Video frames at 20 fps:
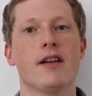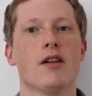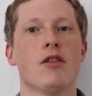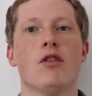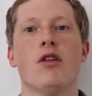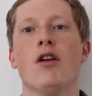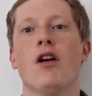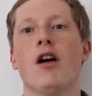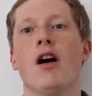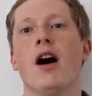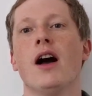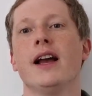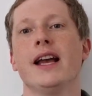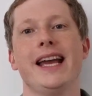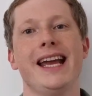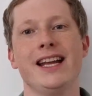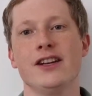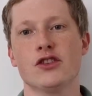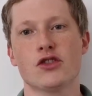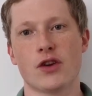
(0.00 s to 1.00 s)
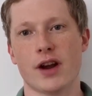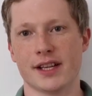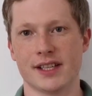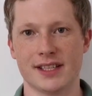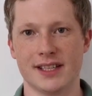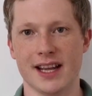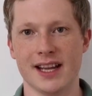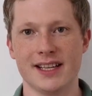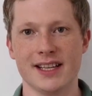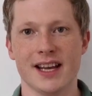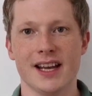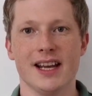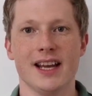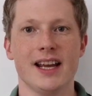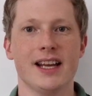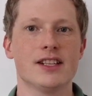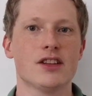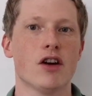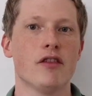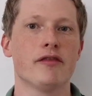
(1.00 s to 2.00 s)
Or interested
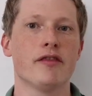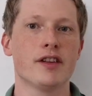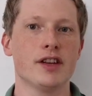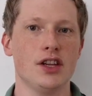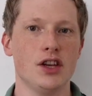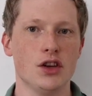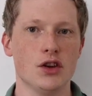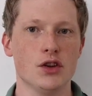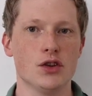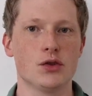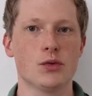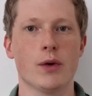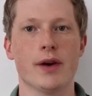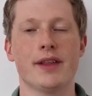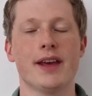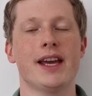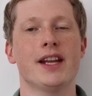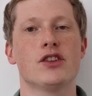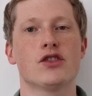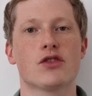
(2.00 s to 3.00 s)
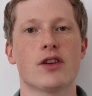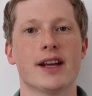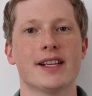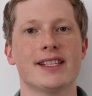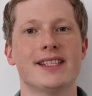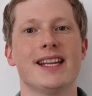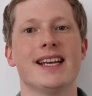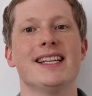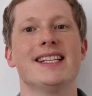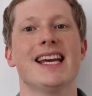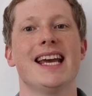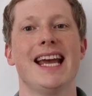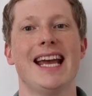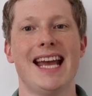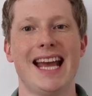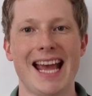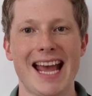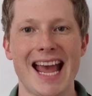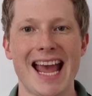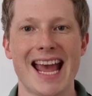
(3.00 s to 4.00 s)
is often used with interested
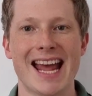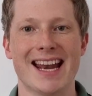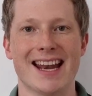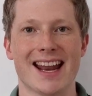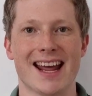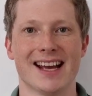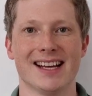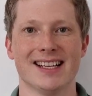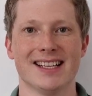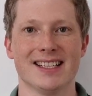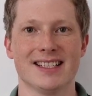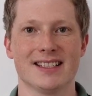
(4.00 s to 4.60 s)
in.